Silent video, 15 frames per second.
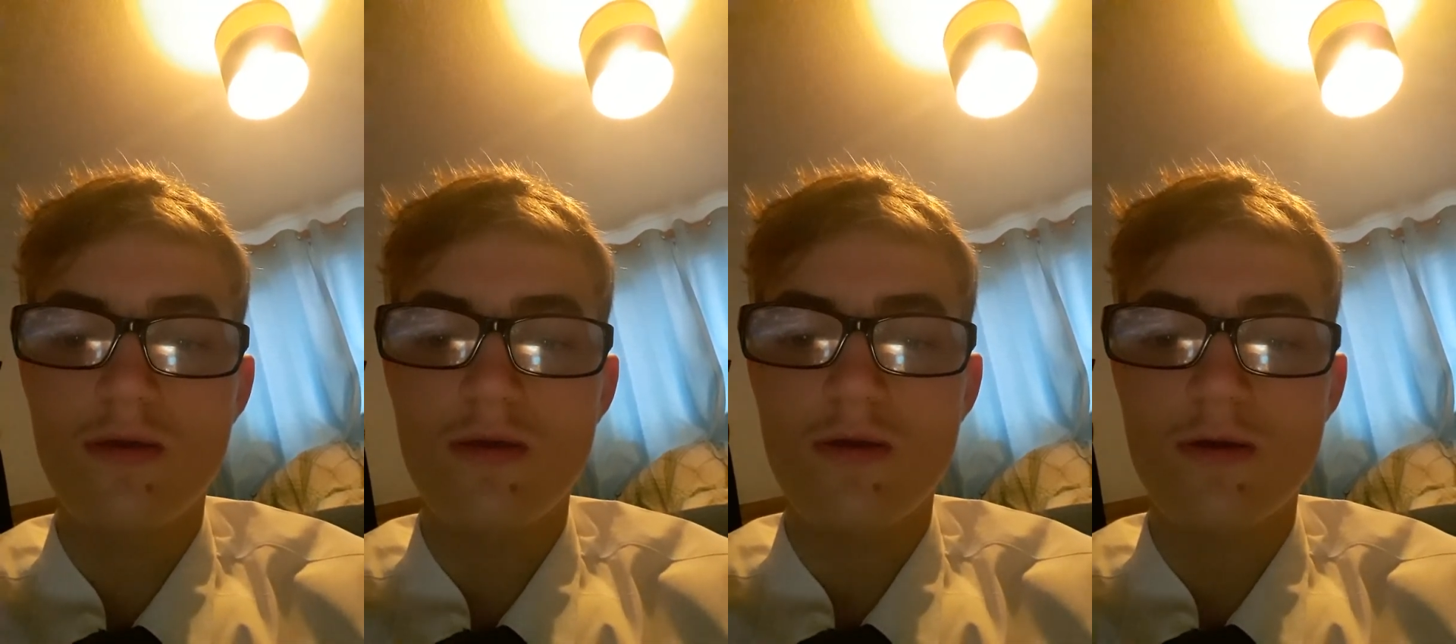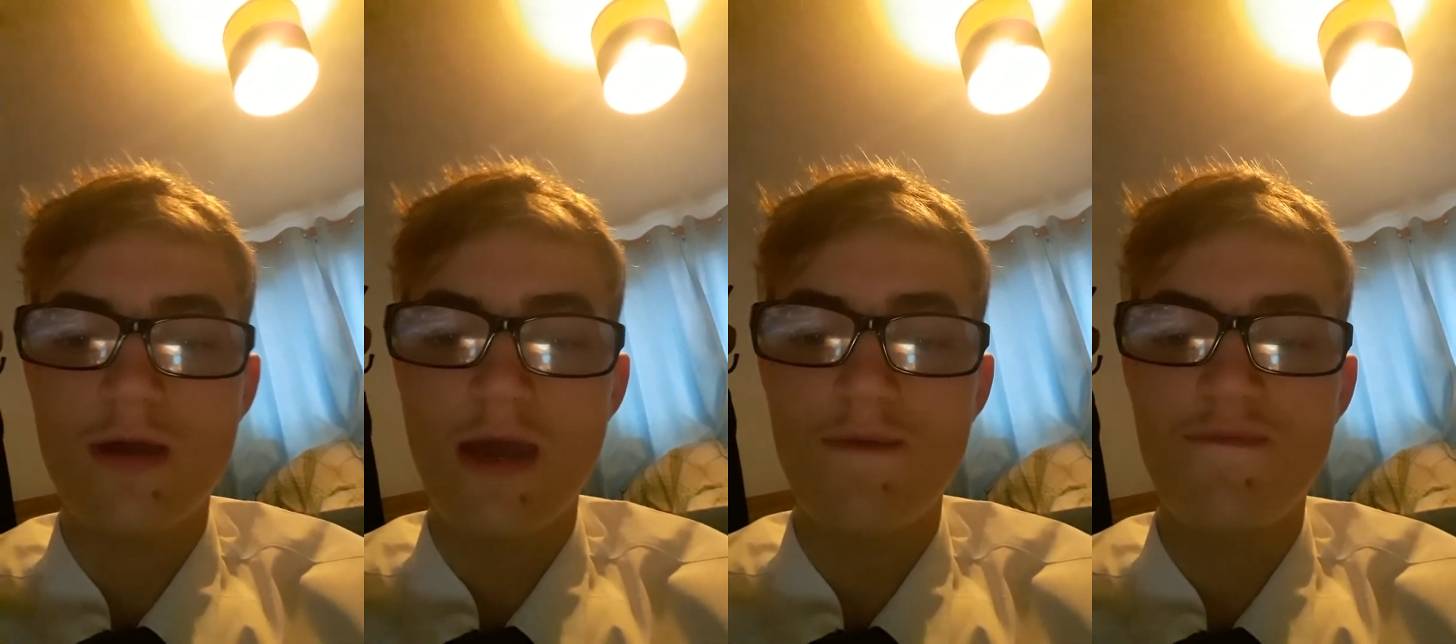
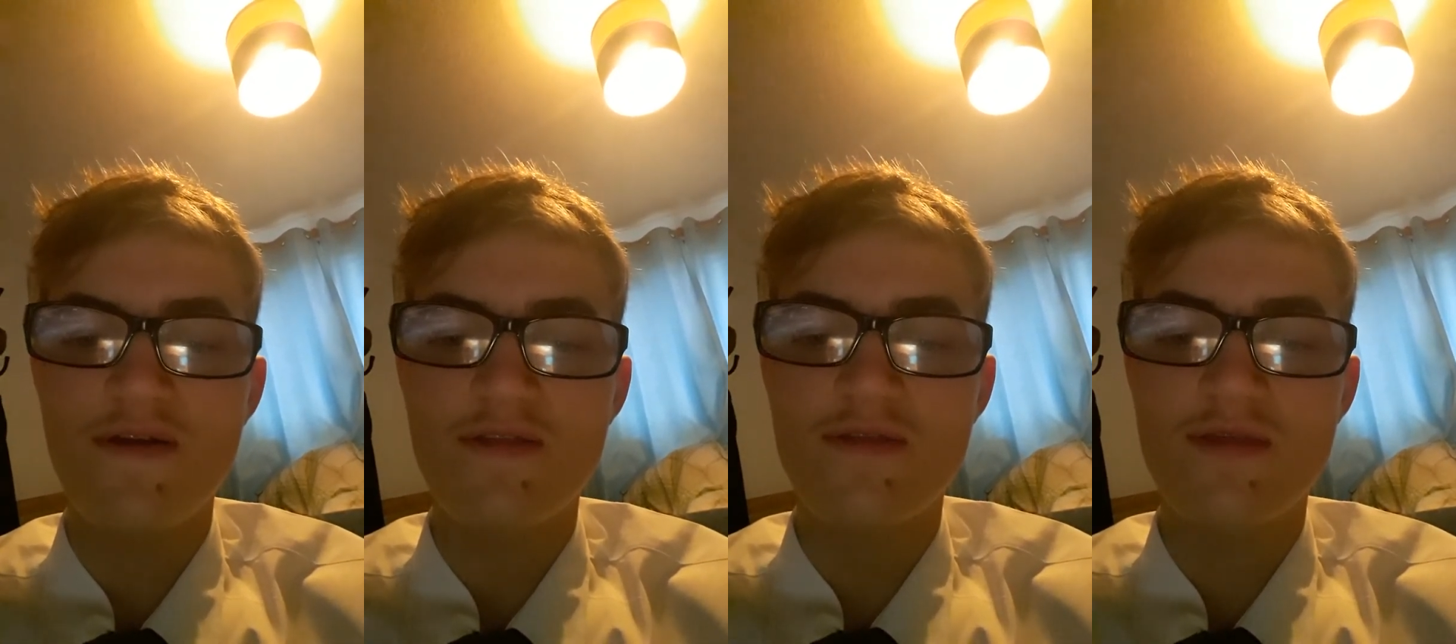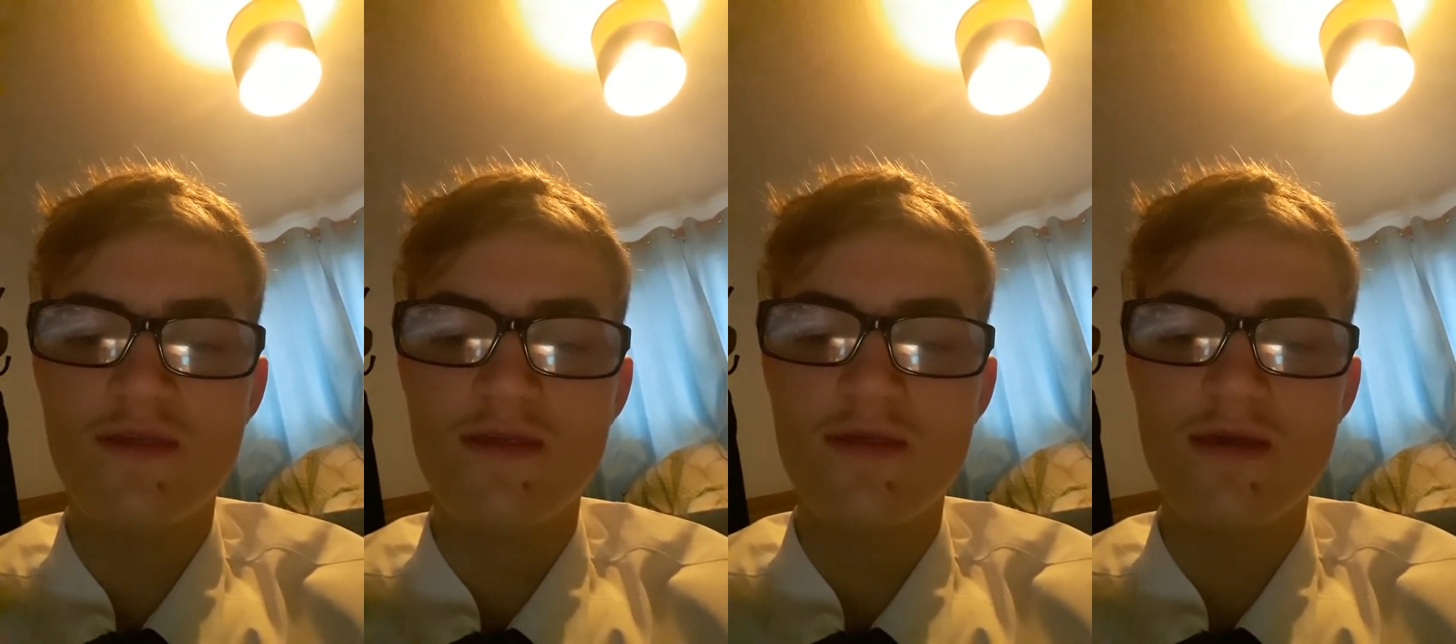Okay,
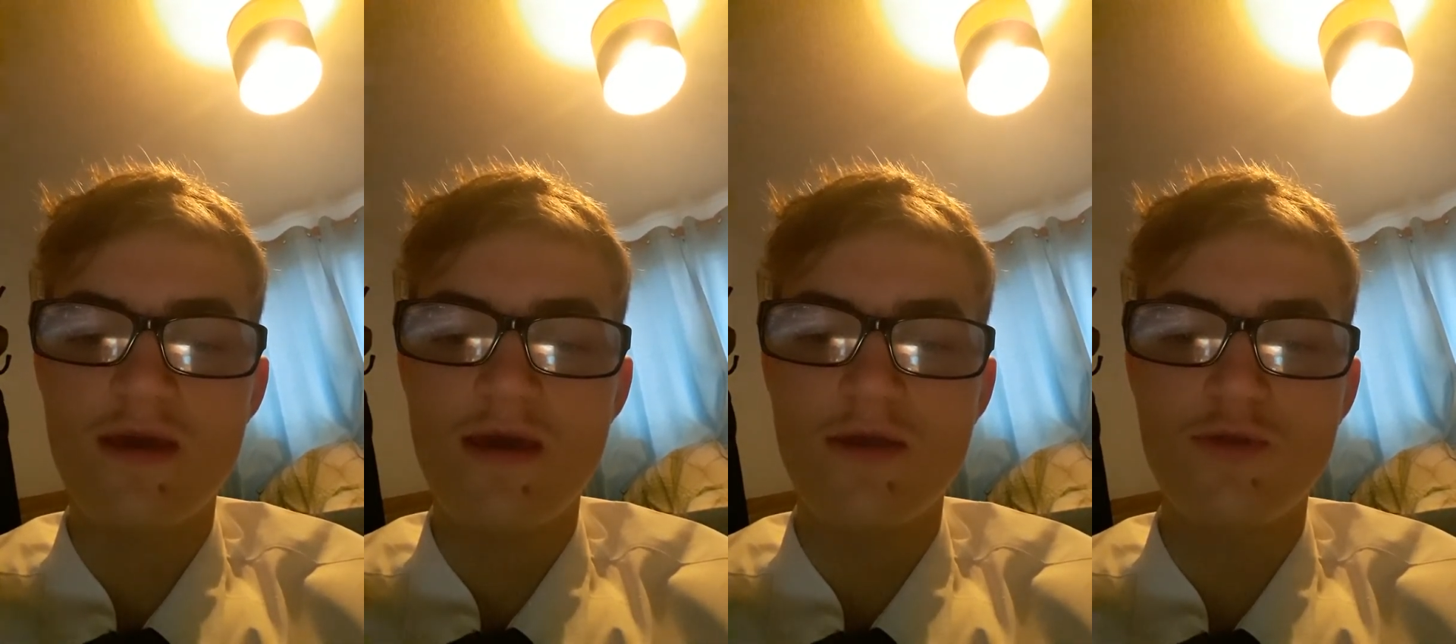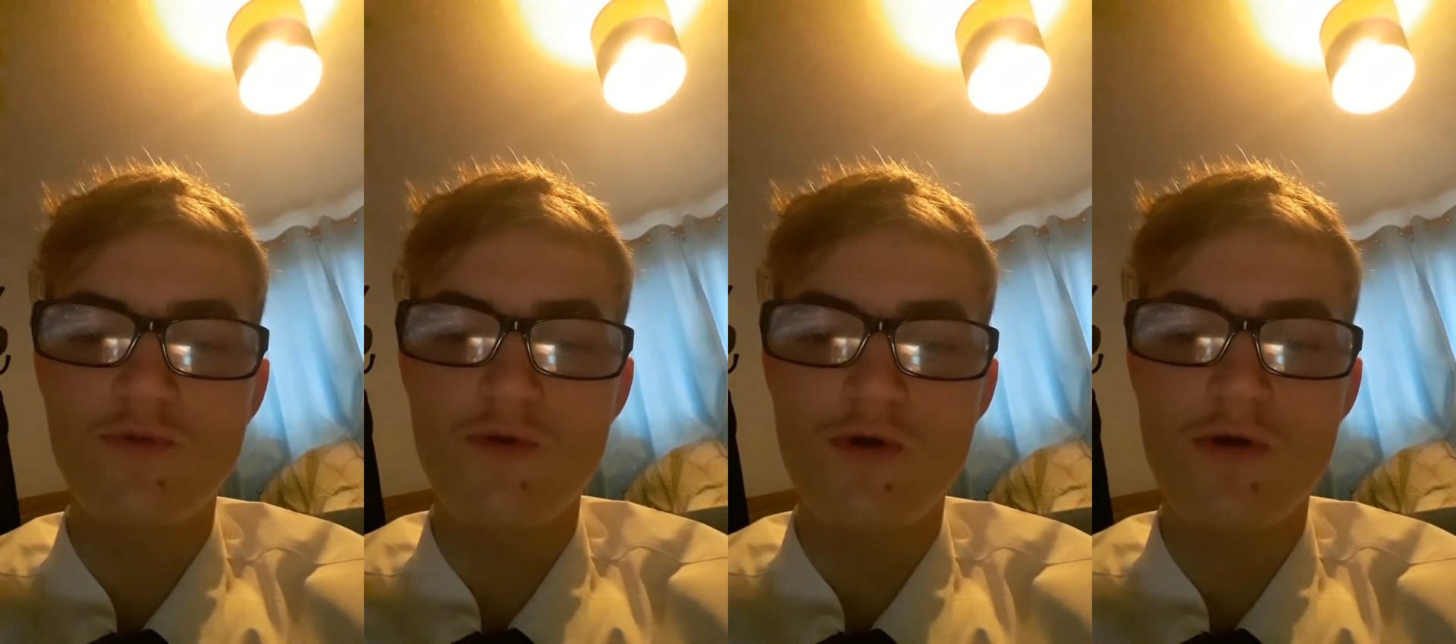but
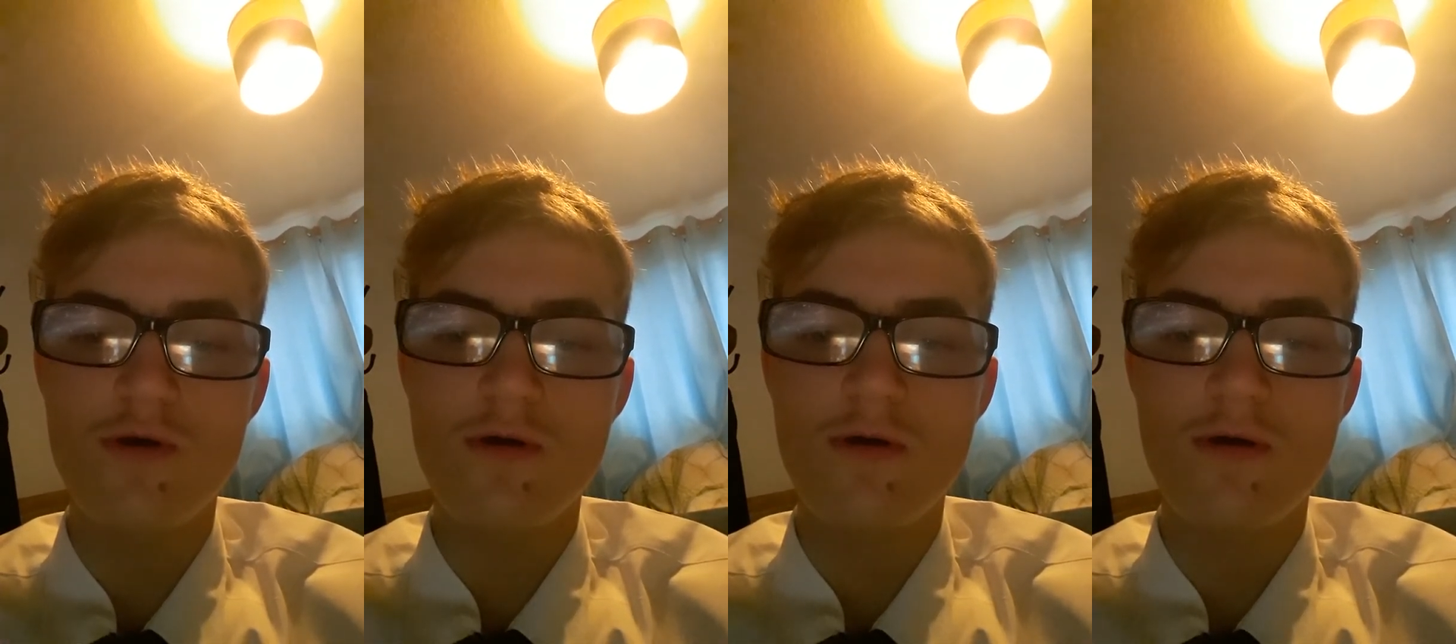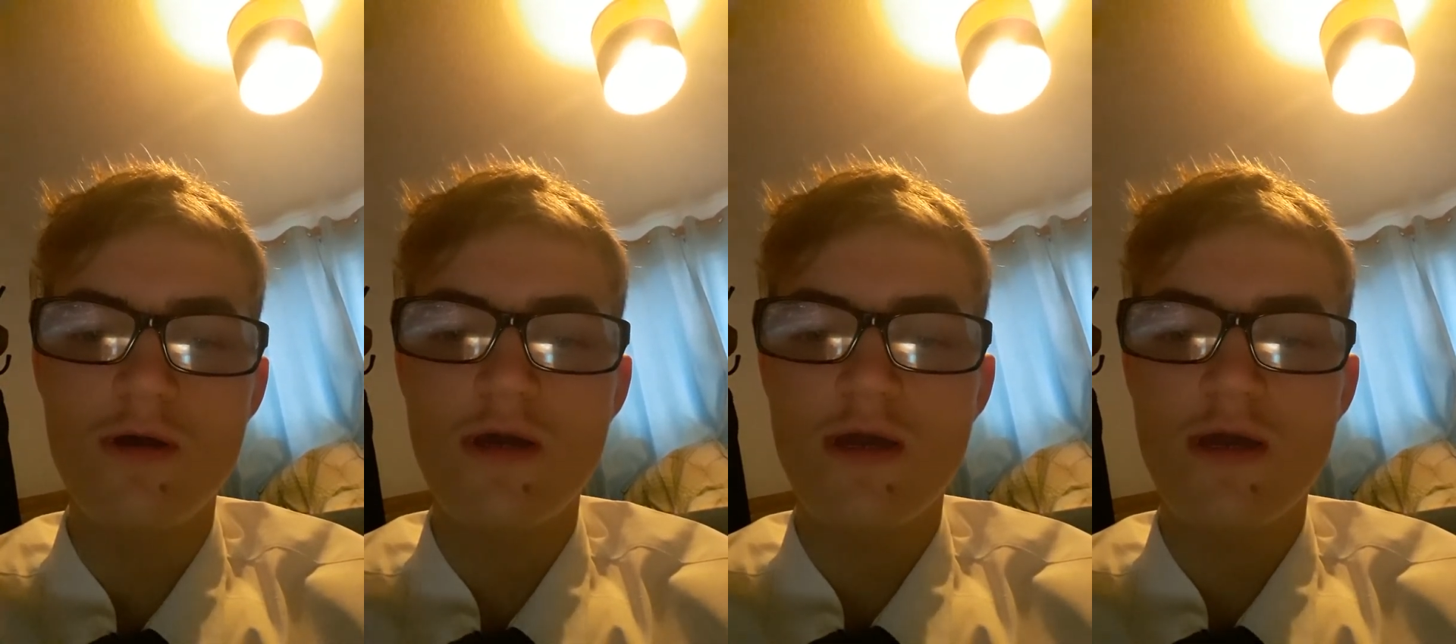Twitter,